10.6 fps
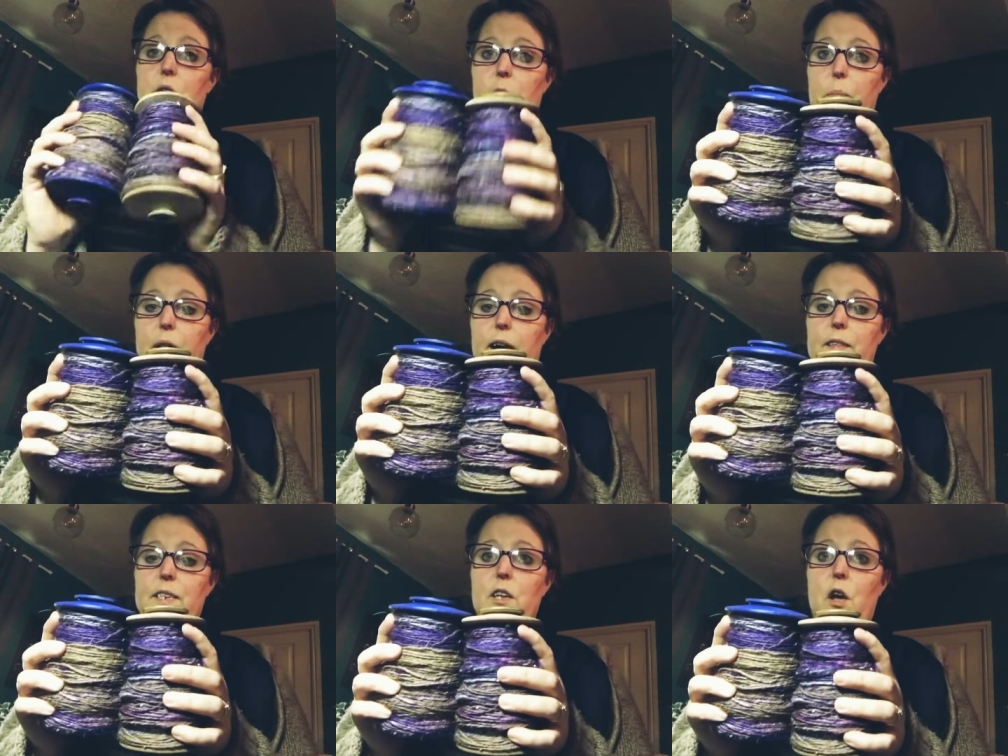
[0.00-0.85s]
going to ply
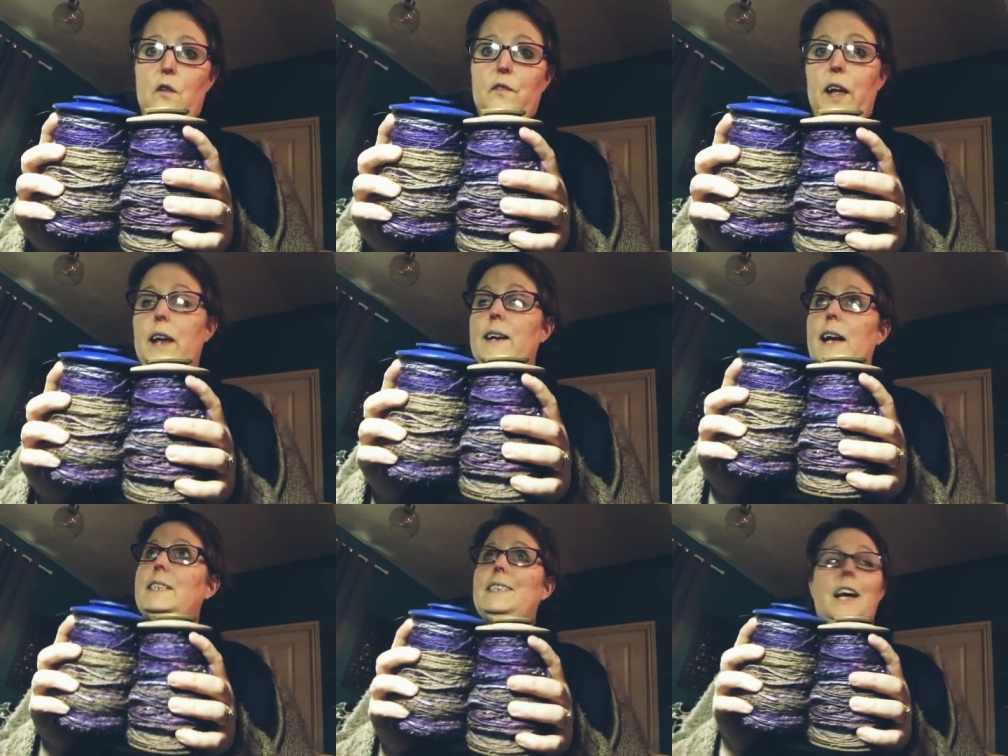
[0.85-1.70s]
this off and
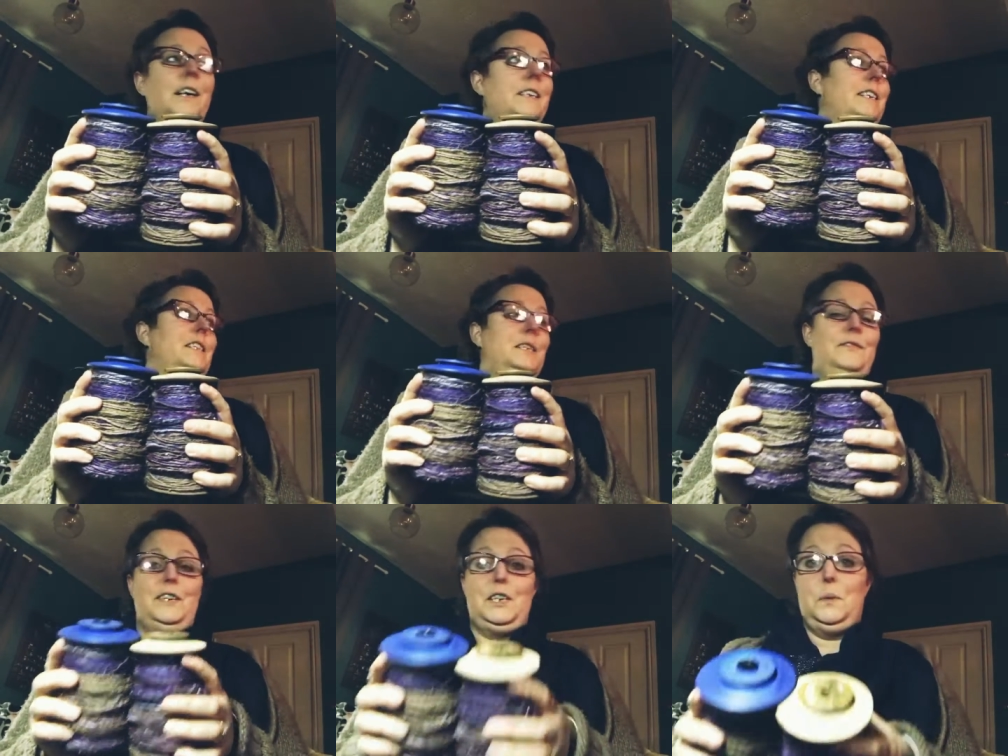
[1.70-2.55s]
I started this
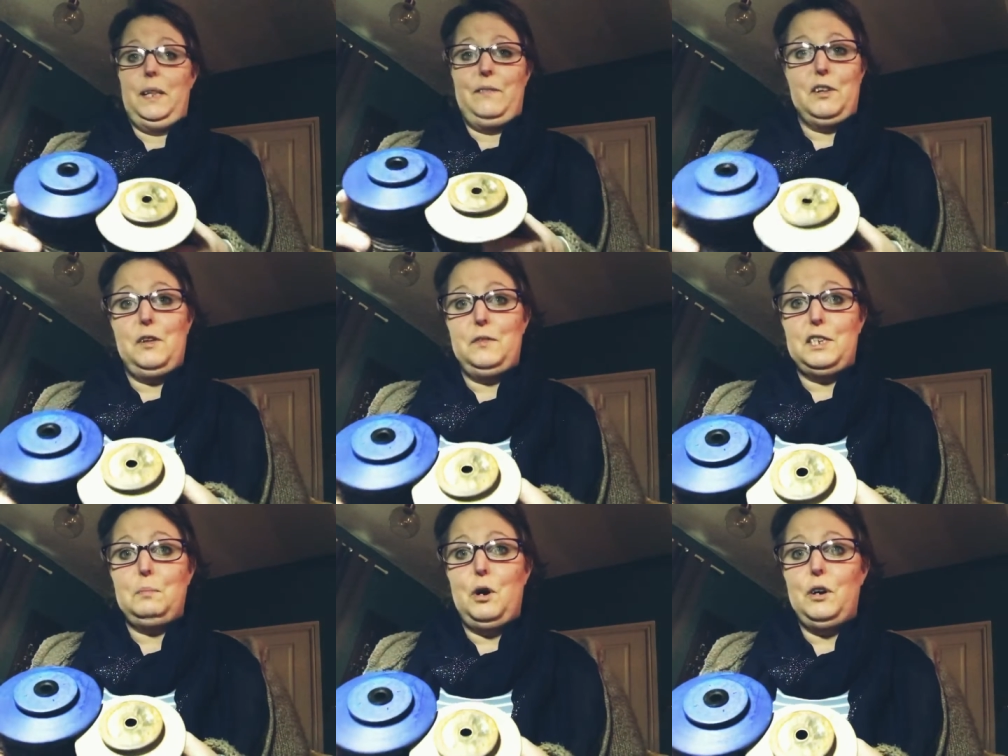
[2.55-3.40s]
video at 11 o'clock
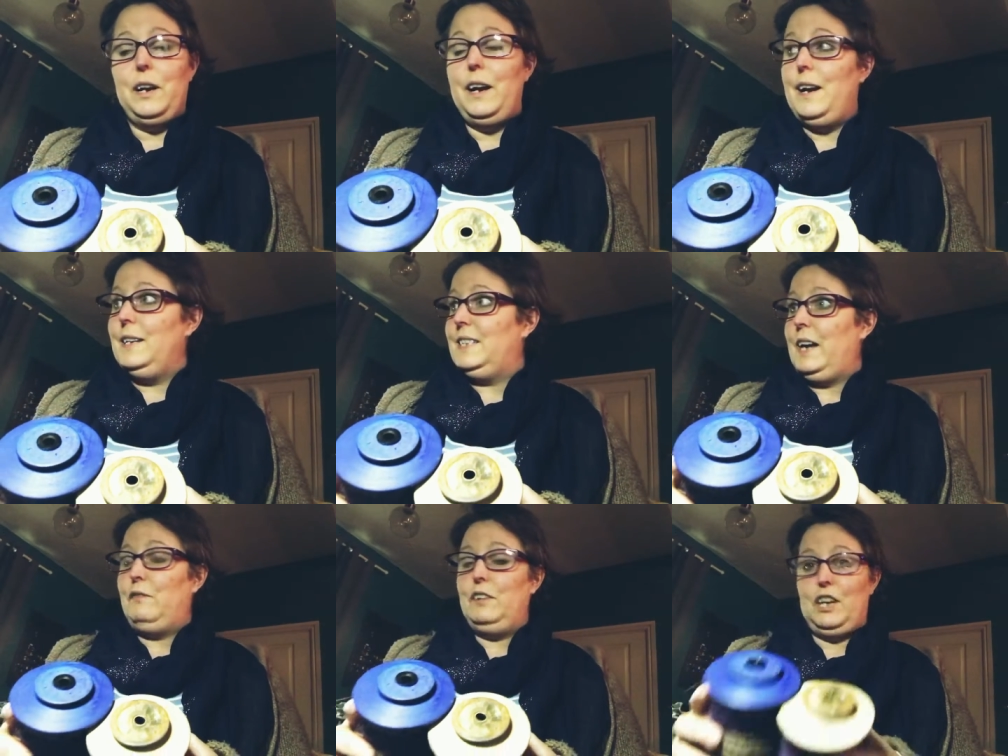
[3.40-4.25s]
this morning and it's
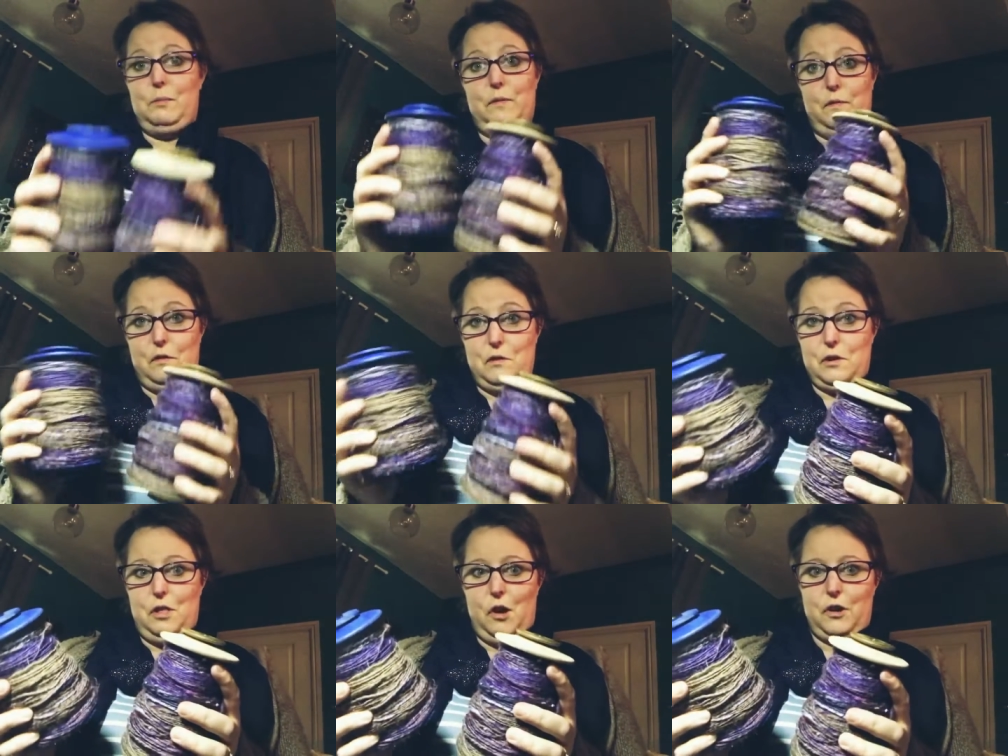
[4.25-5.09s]
definitely coming up for 4
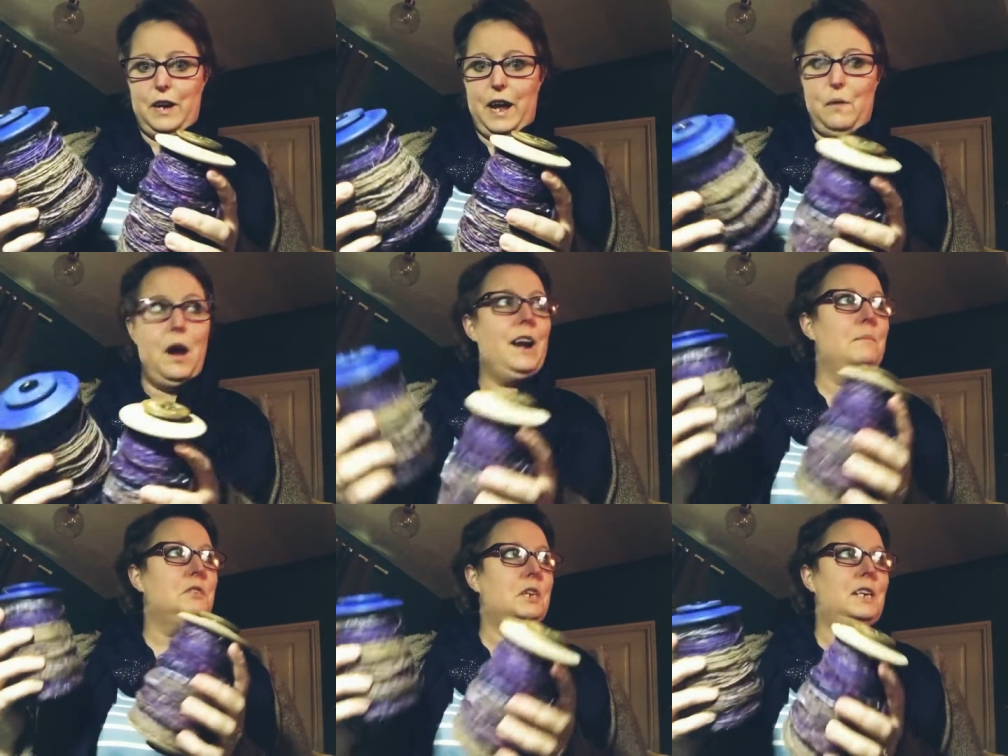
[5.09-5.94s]
o'clock now and
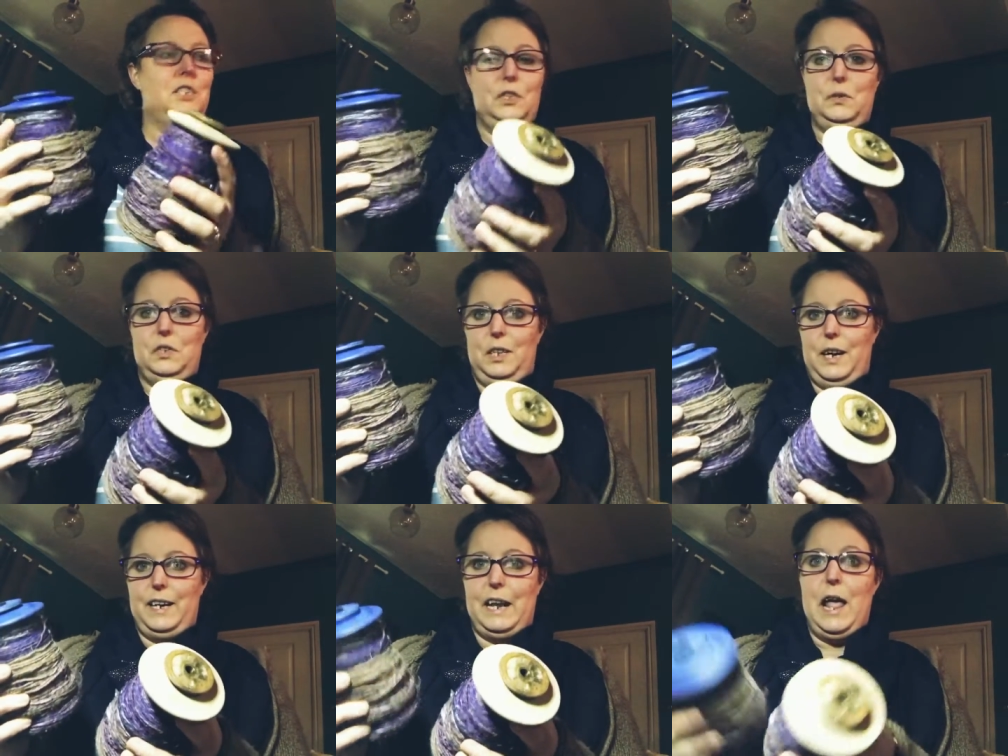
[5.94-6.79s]
I'm starting to lose the
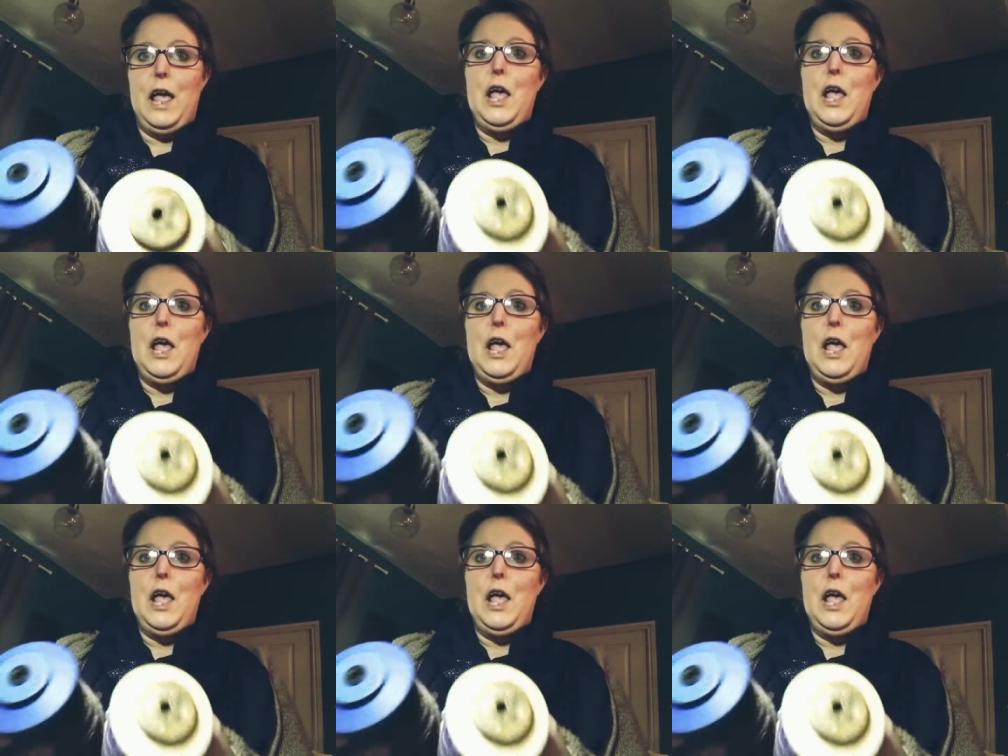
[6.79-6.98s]
light.